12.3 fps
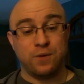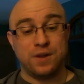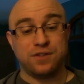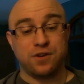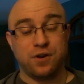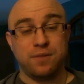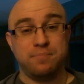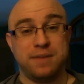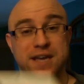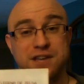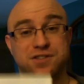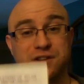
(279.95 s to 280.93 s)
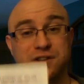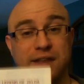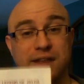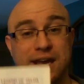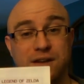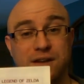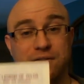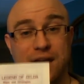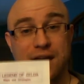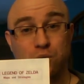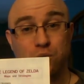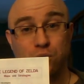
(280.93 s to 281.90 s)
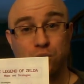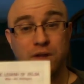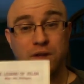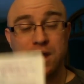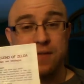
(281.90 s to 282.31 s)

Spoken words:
return peace to the land of Hyrule.